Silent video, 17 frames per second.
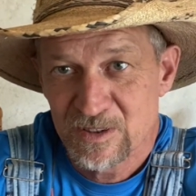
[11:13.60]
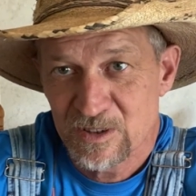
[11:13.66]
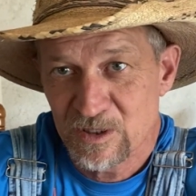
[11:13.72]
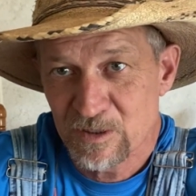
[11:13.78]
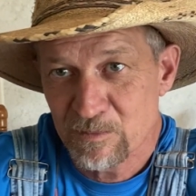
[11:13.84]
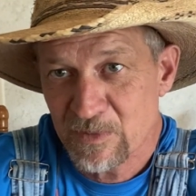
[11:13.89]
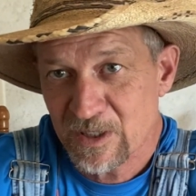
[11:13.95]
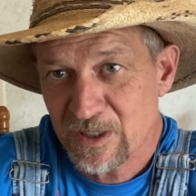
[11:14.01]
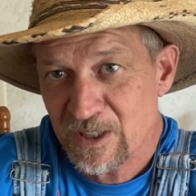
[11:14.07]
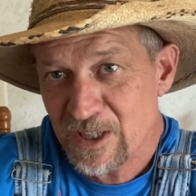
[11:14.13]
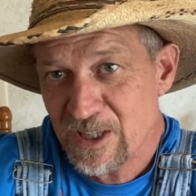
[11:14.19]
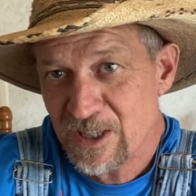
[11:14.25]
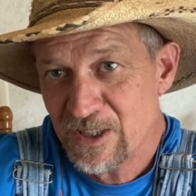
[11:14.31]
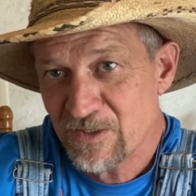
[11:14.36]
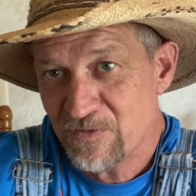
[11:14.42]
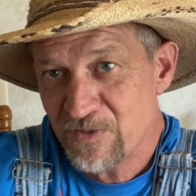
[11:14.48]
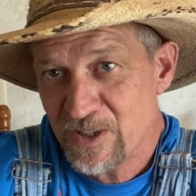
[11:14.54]
to my
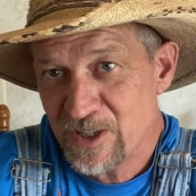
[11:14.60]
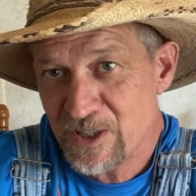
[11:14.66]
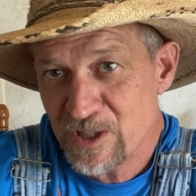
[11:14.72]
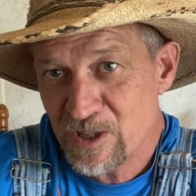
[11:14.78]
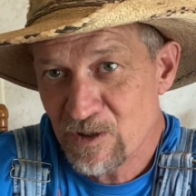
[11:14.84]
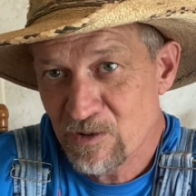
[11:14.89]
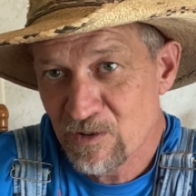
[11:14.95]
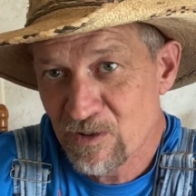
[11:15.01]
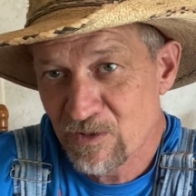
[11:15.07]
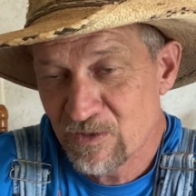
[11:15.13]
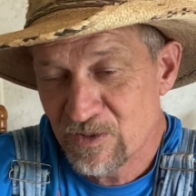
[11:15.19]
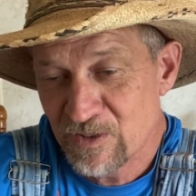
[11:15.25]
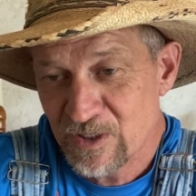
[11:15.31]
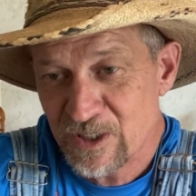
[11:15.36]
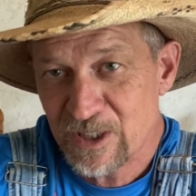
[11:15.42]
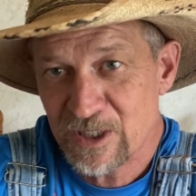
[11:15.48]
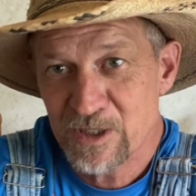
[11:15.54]
last video of
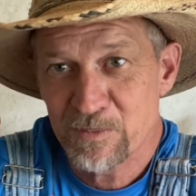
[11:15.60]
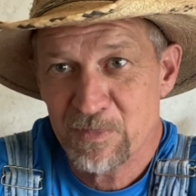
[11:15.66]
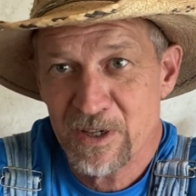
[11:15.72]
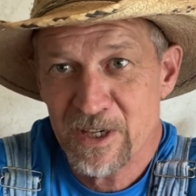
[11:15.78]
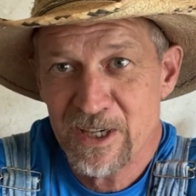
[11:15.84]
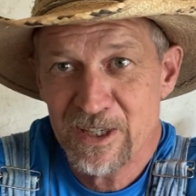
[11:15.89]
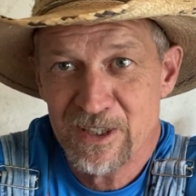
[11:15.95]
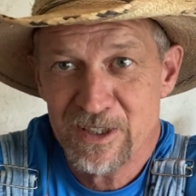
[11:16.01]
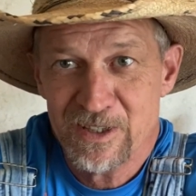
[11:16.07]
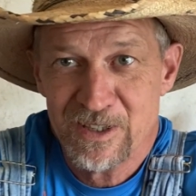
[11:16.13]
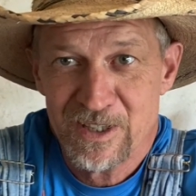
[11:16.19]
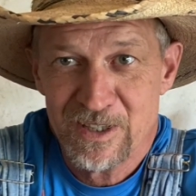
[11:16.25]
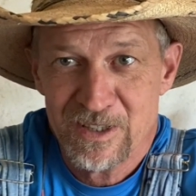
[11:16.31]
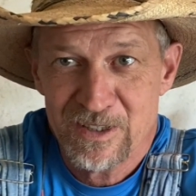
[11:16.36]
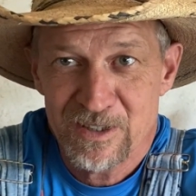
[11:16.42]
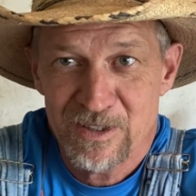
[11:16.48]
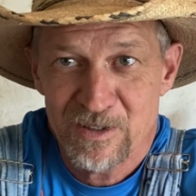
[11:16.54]
explaining
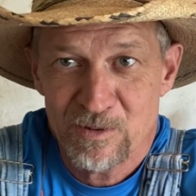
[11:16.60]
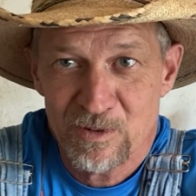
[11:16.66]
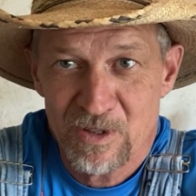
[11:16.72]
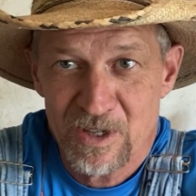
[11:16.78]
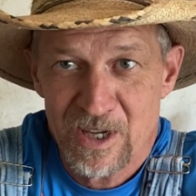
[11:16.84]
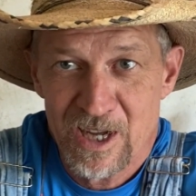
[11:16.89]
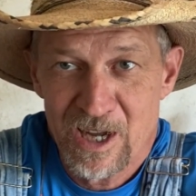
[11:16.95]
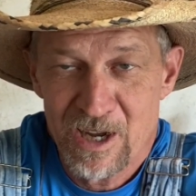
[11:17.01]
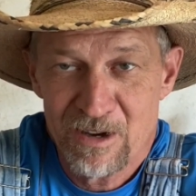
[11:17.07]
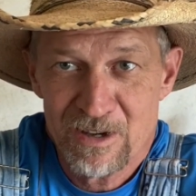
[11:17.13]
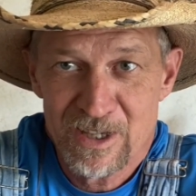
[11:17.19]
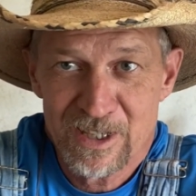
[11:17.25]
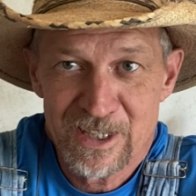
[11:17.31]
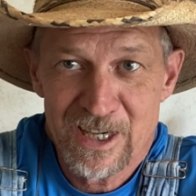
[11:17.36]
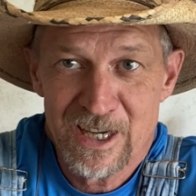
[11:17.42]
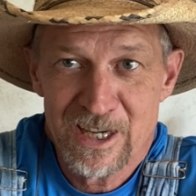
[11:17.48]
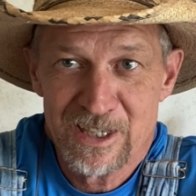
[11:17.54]
how
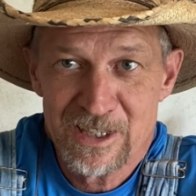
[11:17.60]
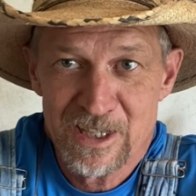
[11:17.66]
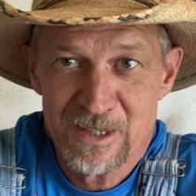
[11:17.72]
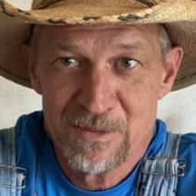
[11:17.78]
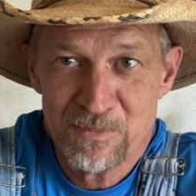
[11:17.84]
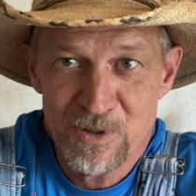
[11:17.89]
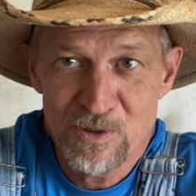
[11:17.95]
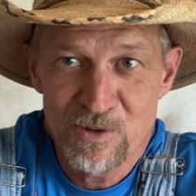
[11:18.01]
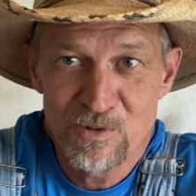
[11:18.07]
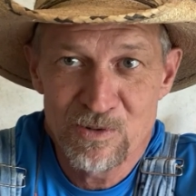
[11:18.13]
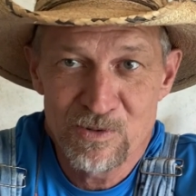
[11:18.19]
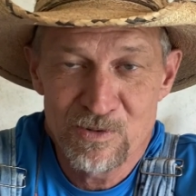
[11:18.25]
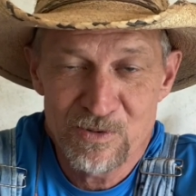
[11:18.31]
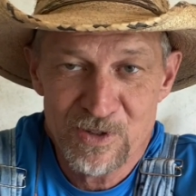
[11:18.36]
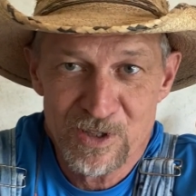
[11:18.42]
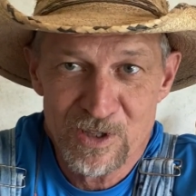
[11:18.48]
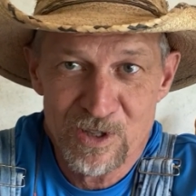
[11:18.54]
I got that
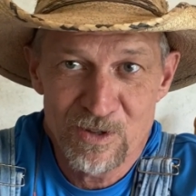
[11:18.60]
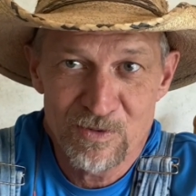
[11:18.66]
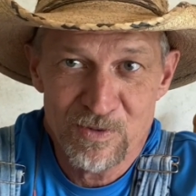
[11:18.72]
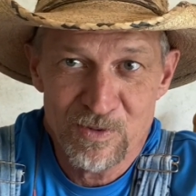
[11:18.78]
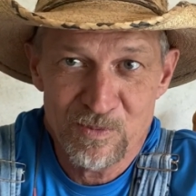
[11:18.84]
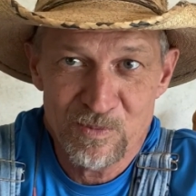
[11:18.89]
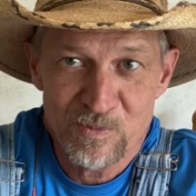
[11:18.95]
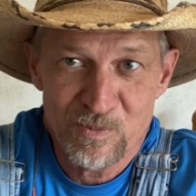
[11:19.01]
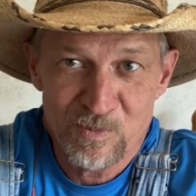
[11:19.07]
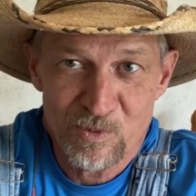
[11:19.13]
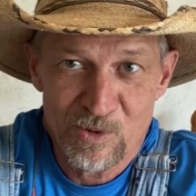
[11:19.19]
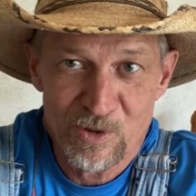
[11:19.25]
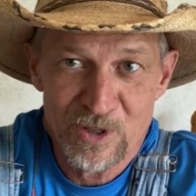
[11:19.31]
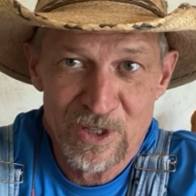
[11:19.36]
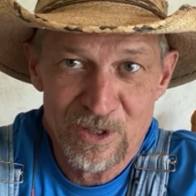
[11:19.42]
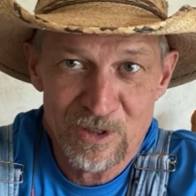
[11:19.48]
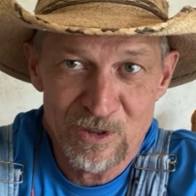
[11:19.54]
pool to go from
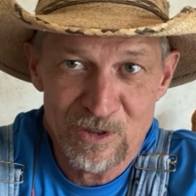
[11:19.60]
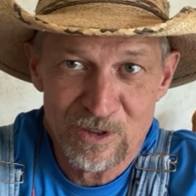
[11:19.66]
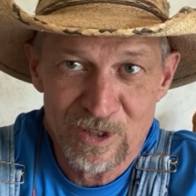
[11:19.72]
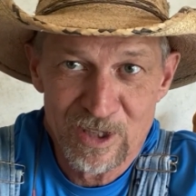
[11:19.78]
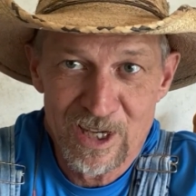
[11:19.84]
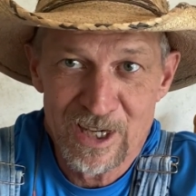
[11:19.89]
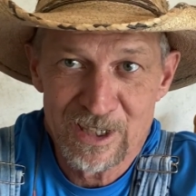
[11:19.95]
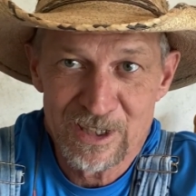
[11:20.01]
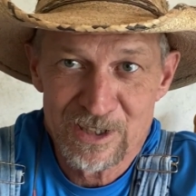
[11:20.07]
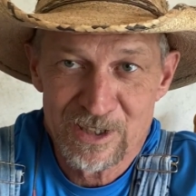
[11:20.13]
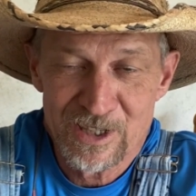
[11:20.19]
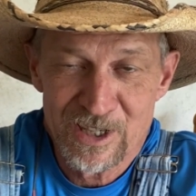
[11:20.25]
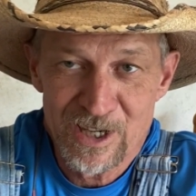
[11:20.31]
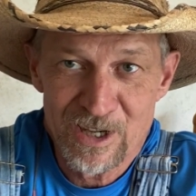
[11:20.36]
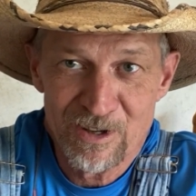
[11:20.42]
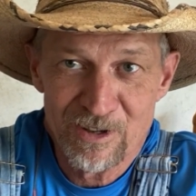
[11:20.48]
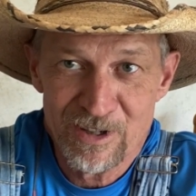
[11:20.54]
what it looked like to
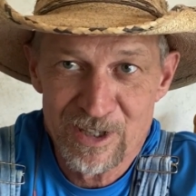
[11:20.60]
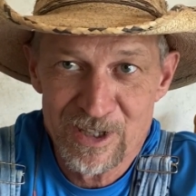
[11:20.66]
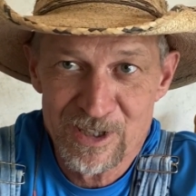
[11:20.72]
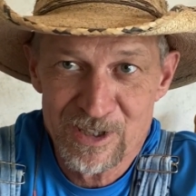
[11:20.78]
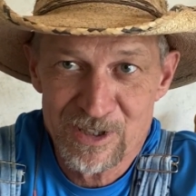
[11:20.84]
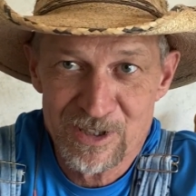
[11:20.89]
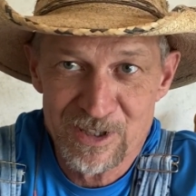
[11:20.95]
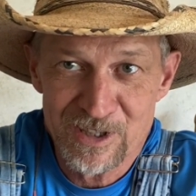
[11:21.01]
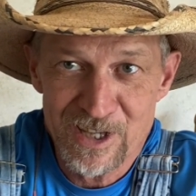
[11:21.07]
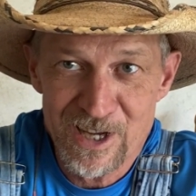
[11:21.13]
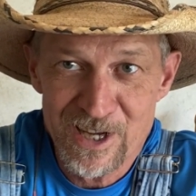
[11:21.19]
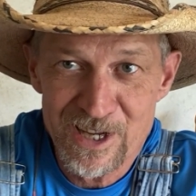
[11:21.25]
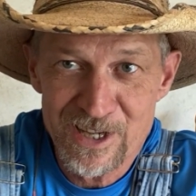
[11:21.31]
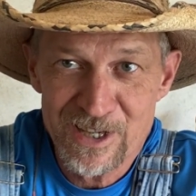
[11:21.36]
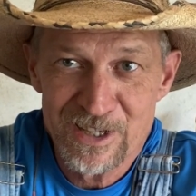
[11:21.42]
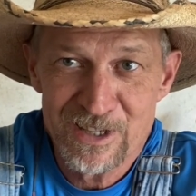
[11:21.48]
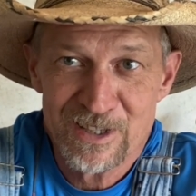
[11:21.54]
how it is
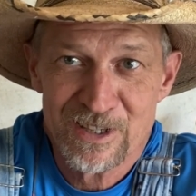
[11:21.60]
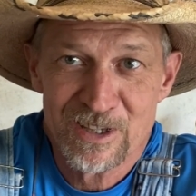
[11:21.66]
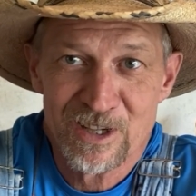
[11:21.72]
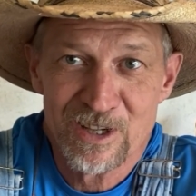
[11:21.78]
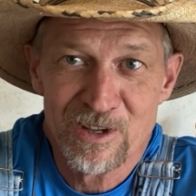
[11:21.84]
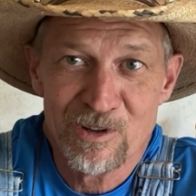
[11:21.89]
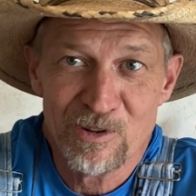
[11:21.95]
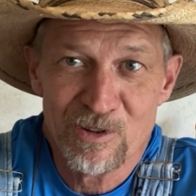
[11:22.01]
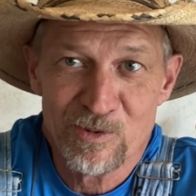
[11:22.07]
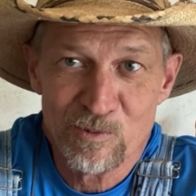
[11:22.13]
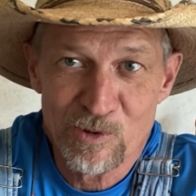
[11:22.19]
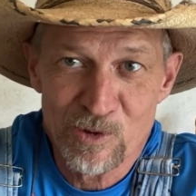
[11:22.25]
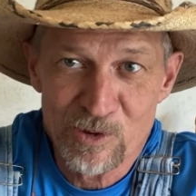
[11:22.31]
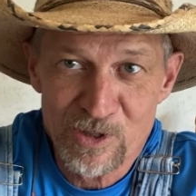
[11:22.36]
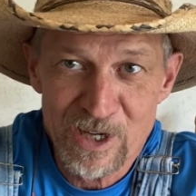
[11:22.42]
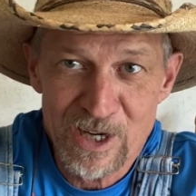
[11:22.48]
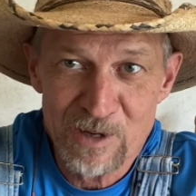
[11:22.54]
today, and all the
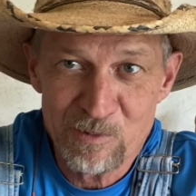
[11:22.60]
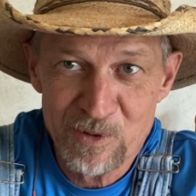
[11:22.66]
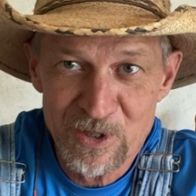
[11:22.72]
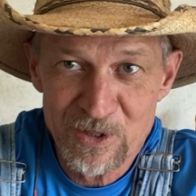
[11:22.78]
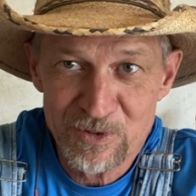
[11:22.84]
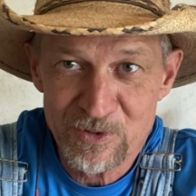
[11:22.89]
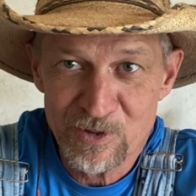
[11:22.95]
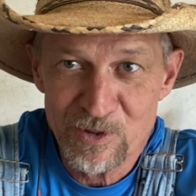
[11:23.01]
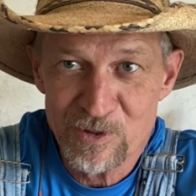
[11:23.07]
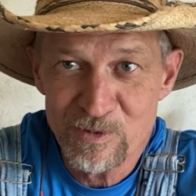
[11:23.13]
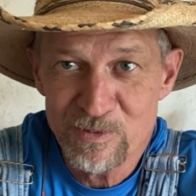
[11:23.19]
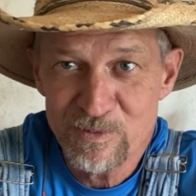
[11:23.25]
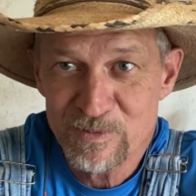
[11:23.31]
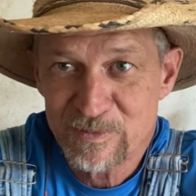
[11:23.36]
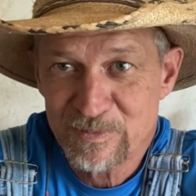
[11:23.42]
work I went through,